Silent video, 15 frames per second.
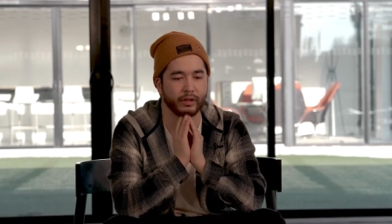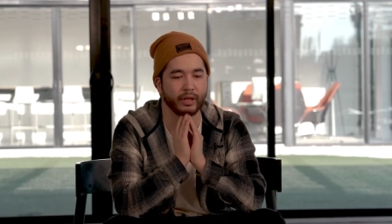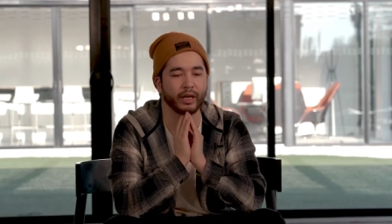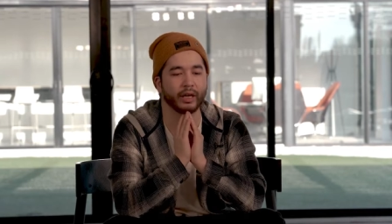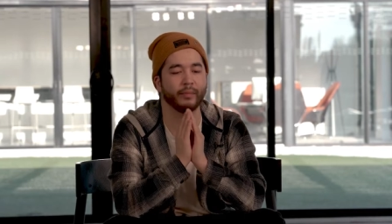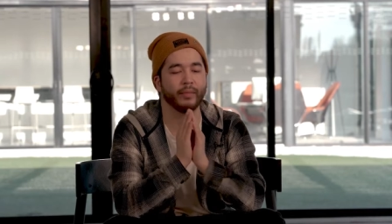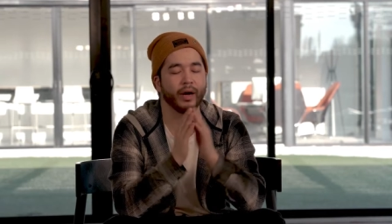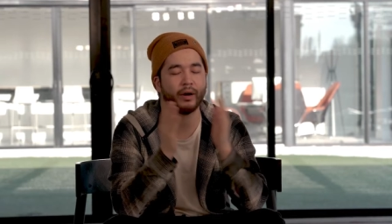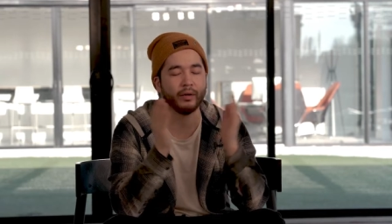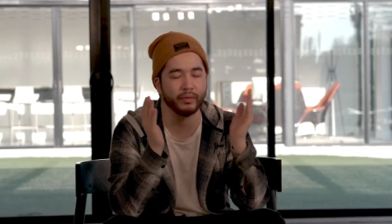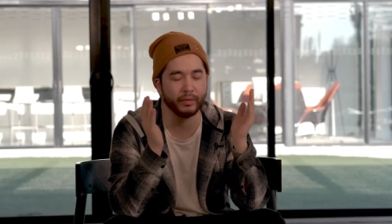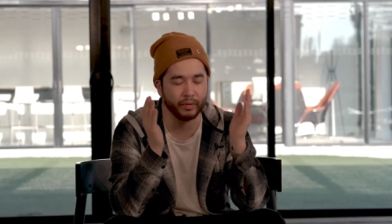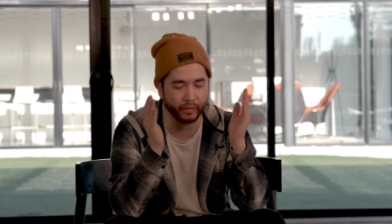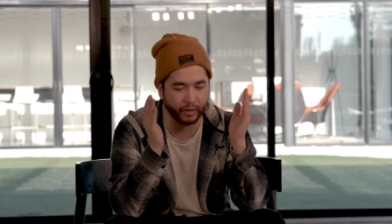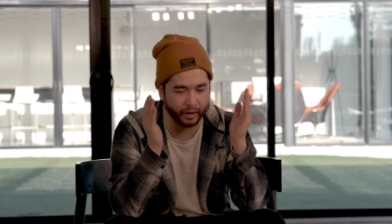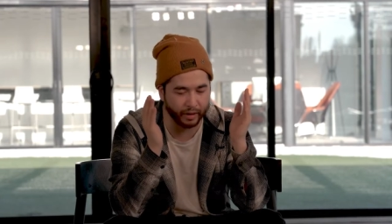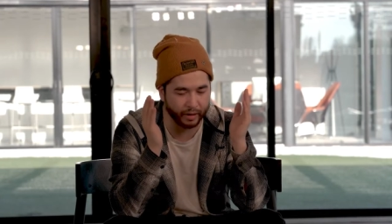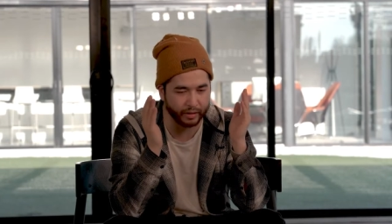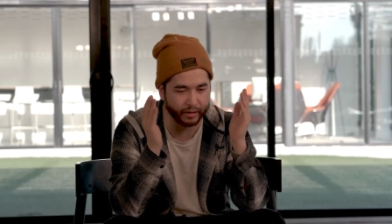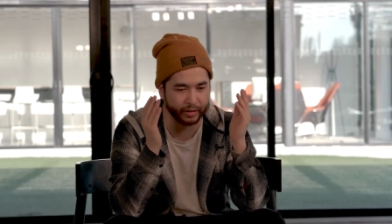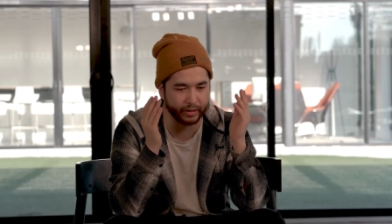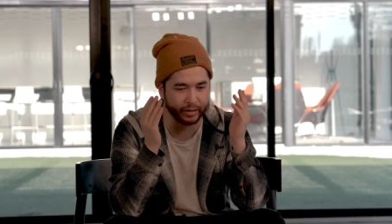think about
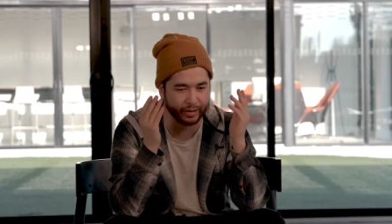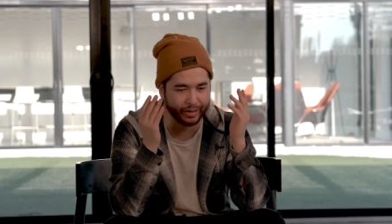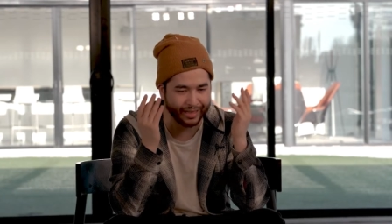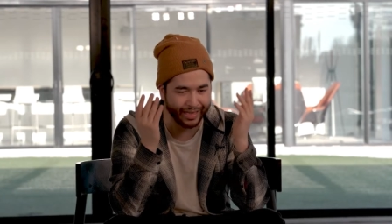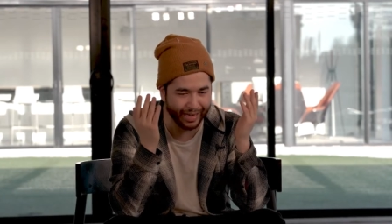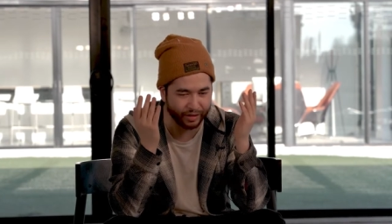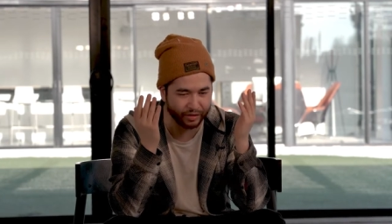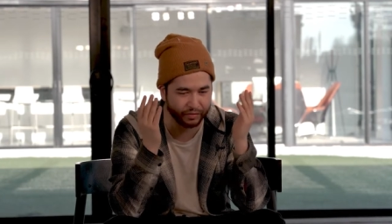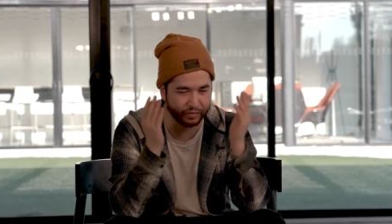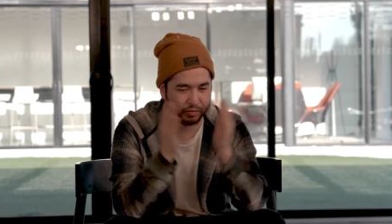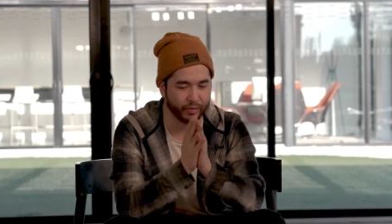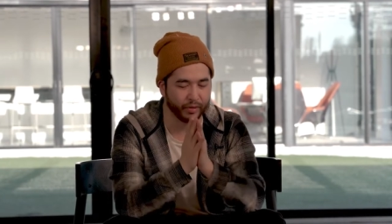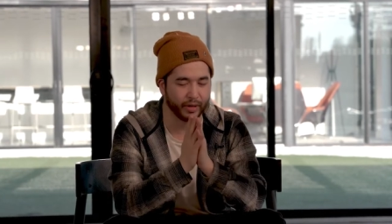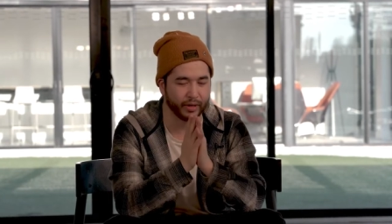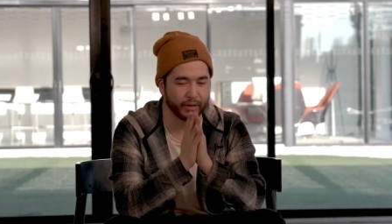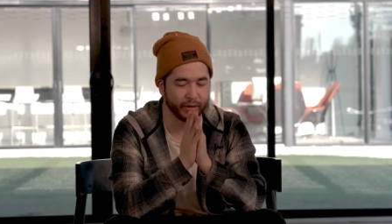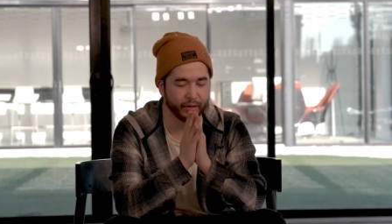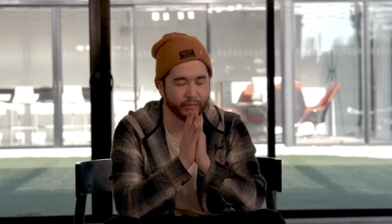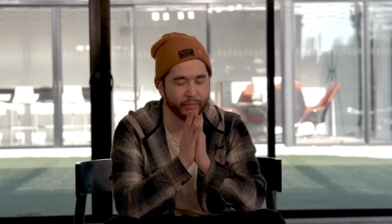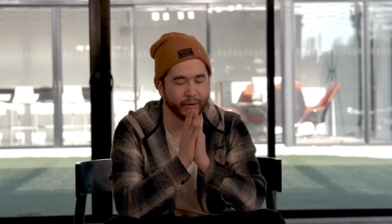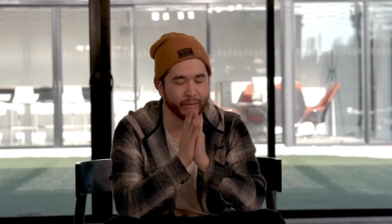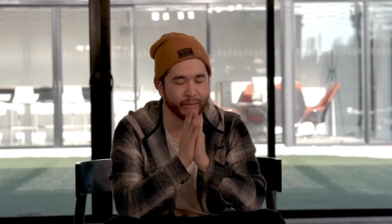or dance for,
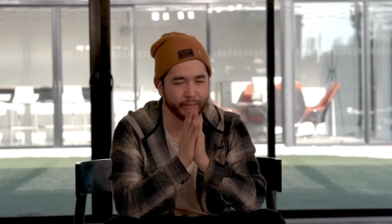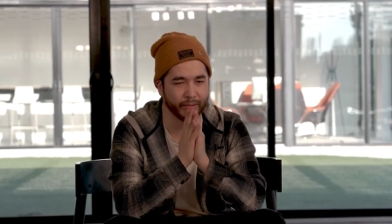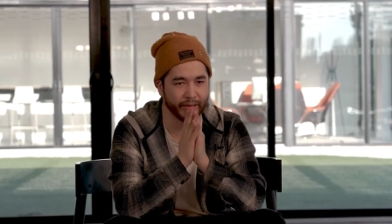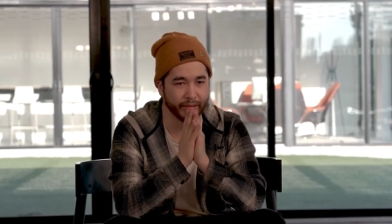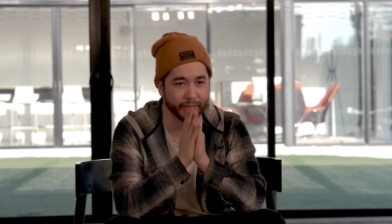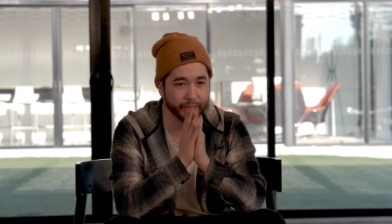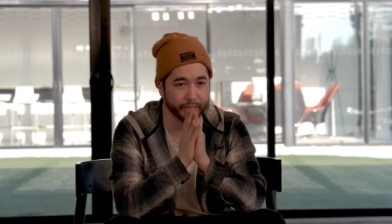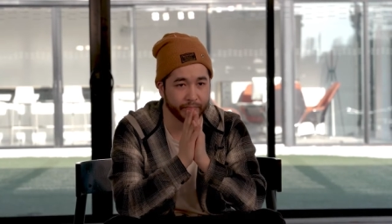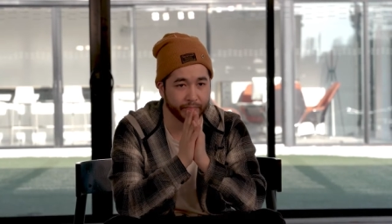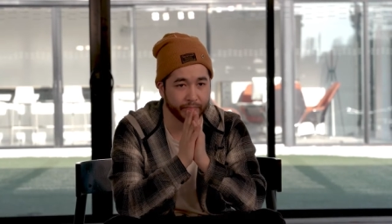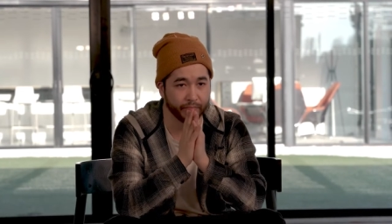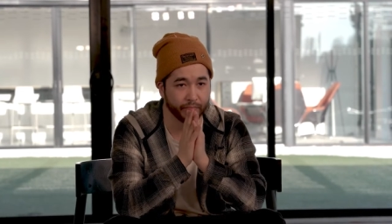it would probably be him.